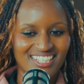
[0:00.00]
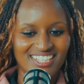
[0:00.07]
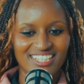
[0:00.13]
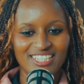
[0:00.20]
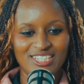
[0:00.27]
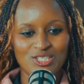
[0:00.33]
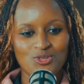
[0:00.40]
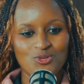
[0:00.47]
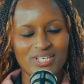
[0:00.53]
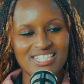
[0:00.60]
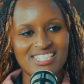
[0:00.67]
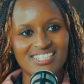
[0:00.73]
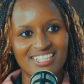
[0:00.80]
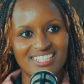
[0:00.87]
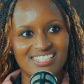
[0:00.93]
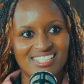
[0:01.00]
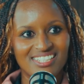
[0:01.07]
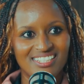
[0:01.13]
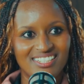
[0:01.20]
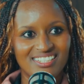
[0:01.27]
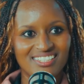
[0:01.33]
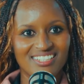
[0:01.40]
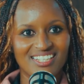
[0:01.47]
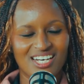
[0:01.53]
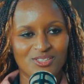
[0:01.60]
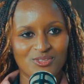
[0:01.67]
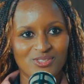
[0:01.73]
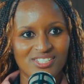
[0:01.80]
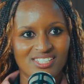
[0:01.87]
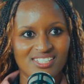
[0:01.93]
In 2018, I
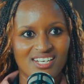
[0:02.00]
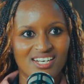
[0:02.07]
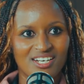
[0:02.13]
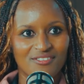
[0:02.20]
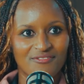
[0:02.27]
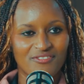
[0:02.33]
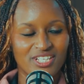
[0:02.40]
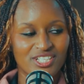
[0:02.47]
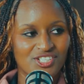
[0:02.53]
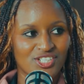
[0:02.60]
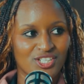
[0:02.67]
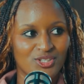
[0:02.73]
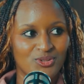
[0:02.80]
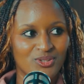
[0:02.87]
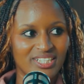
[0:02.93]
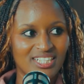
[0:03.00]
was finishing uni.